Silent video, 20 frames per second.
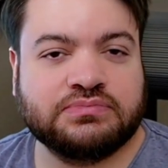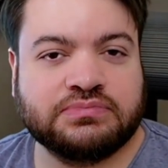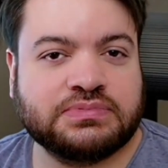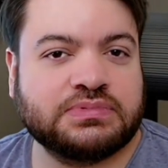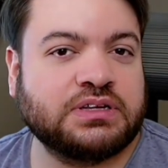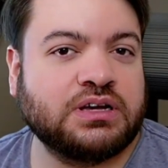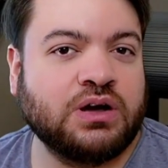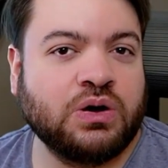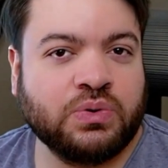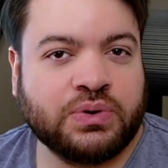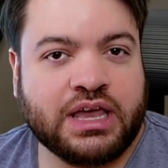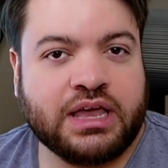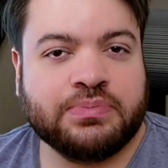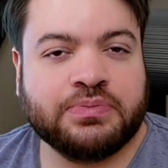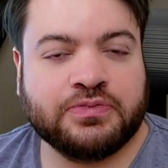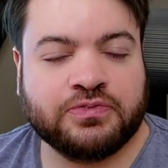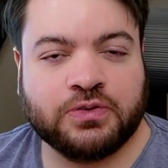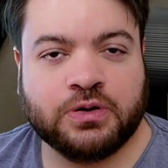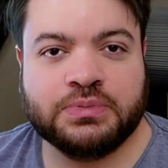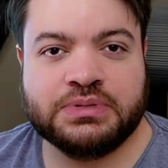okay
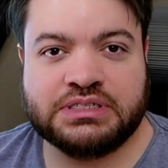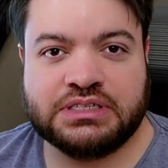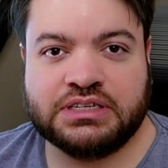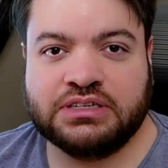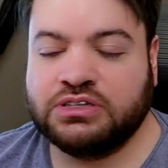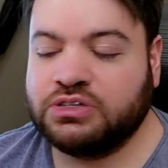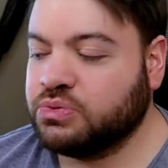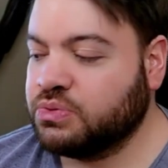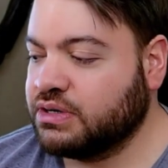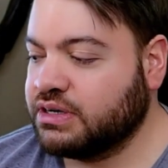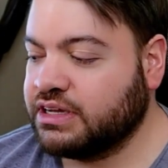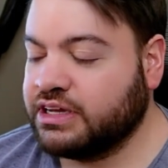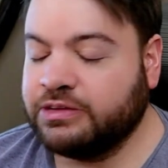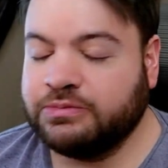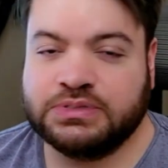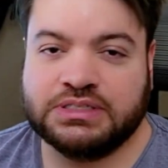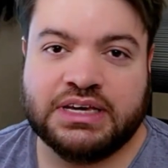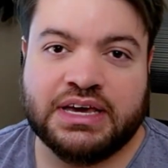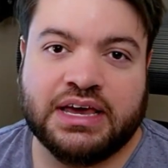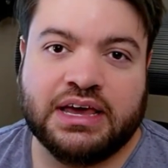performance in newer
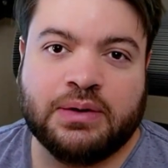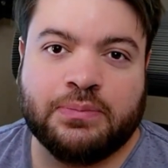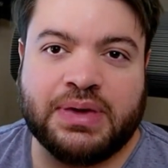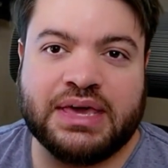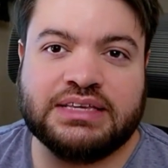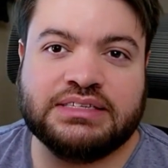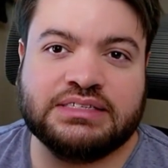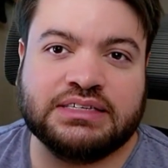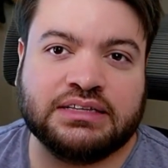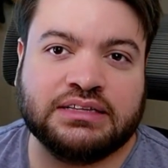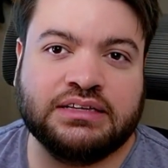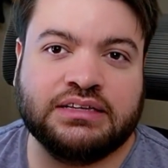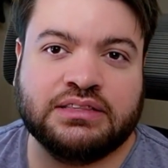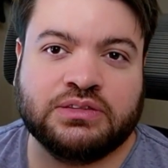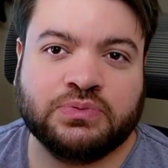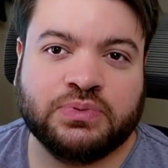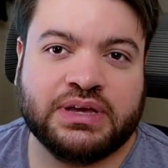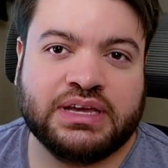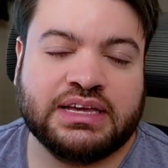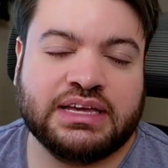games. Basically, the
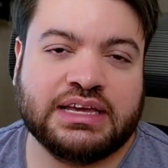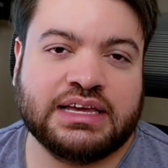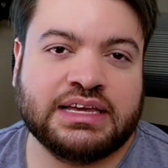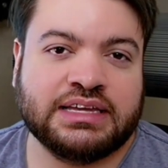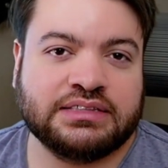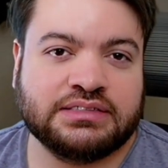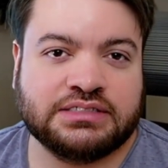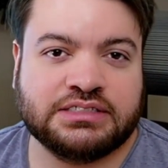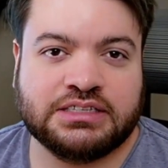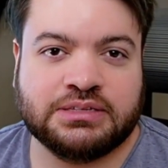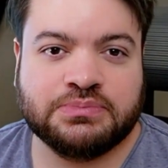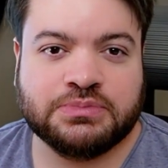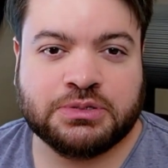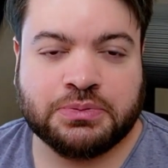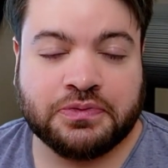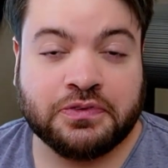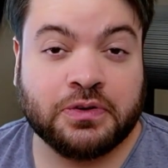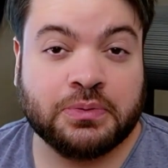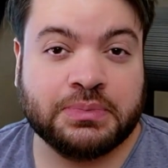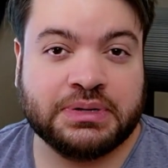way it seemed to
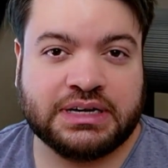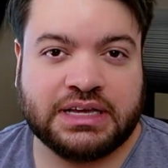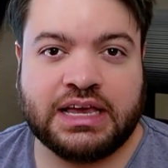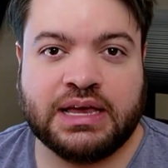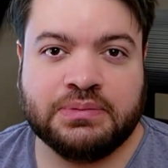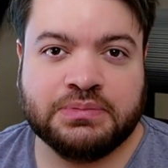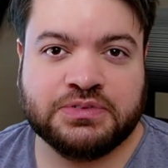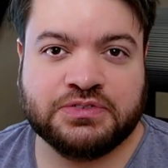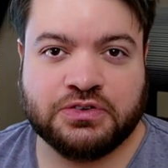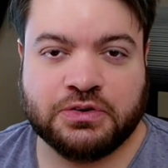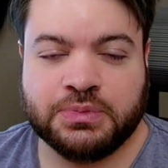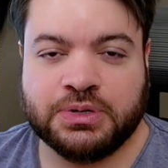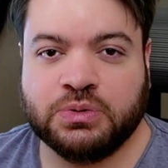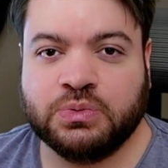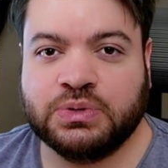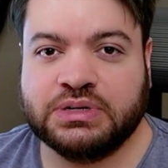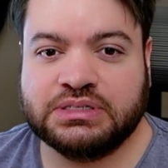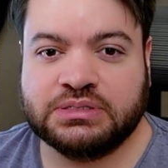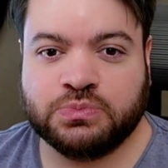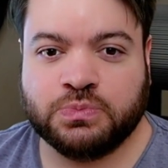perform in games for me
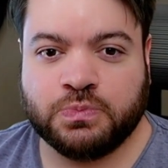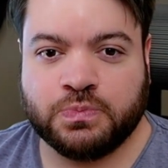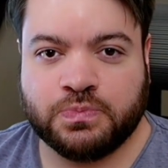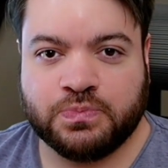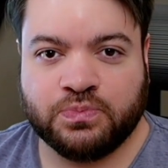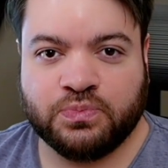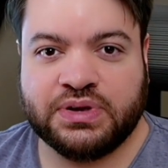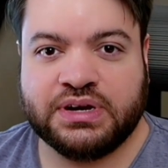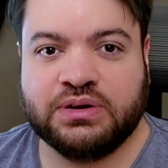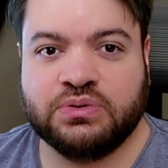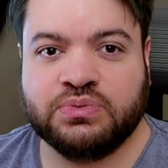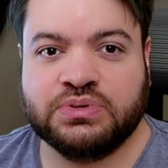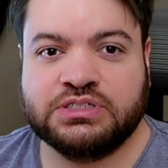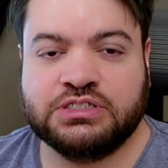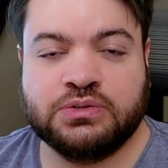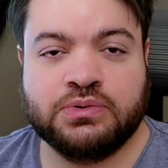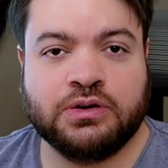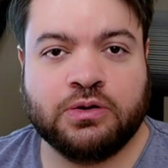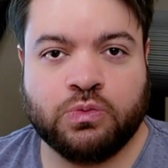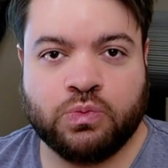was, when it was
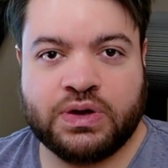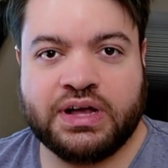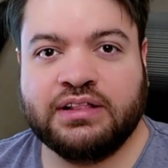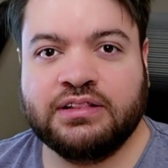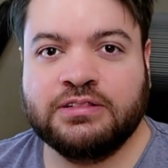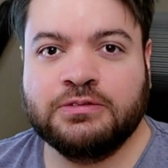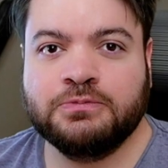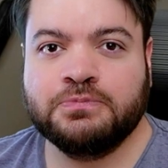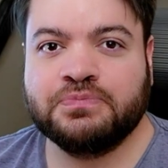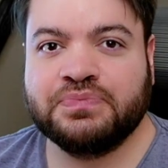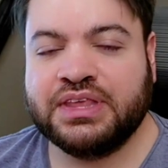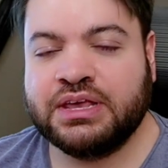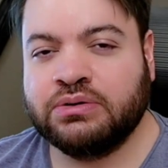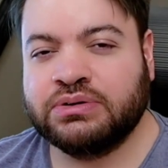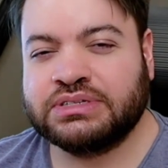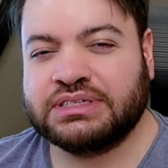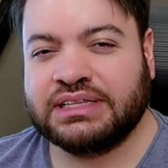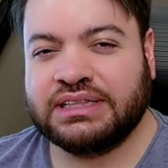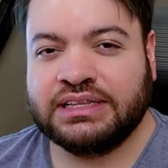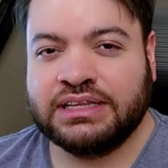doing well, it was
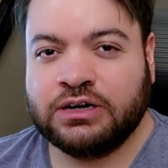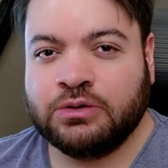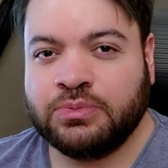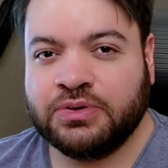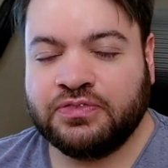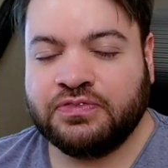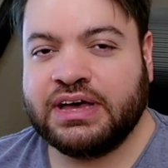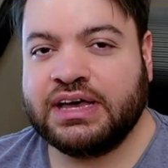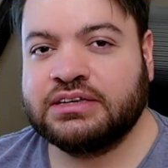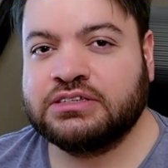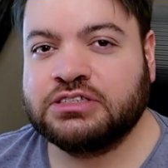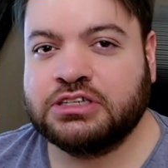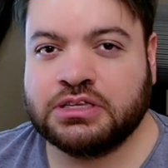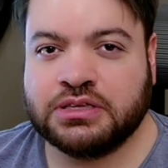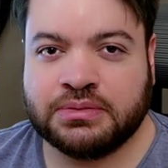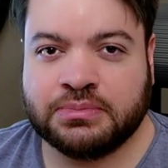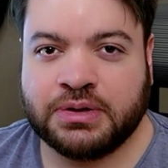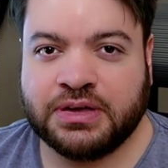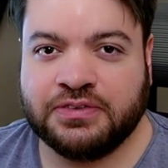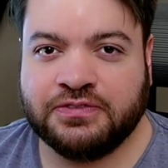a little bit faster
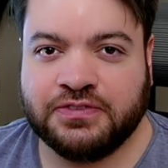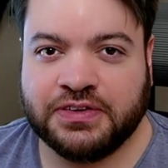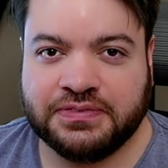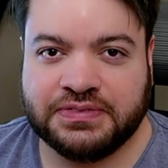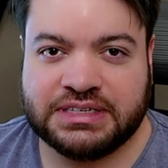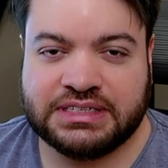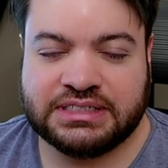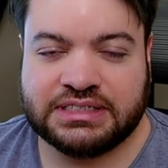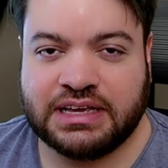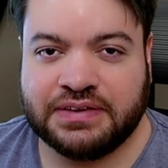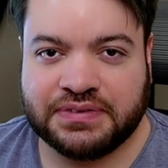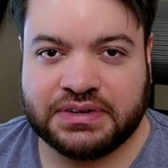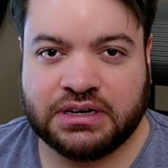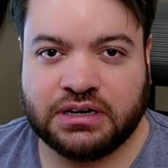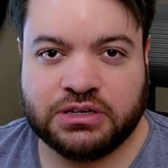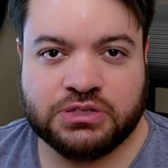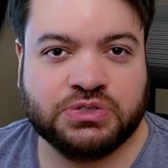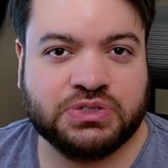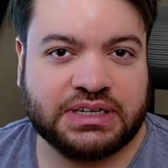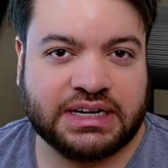than my
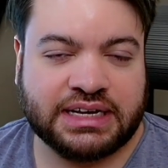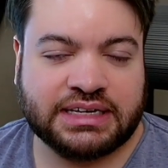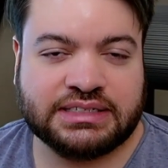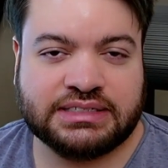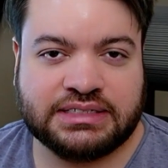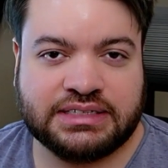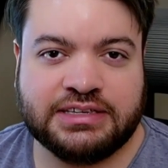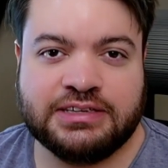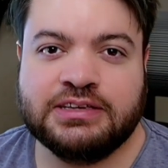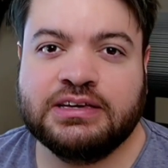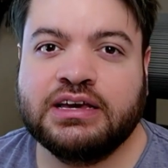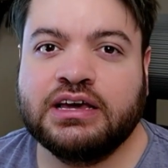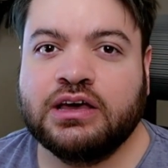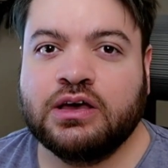5700 XT.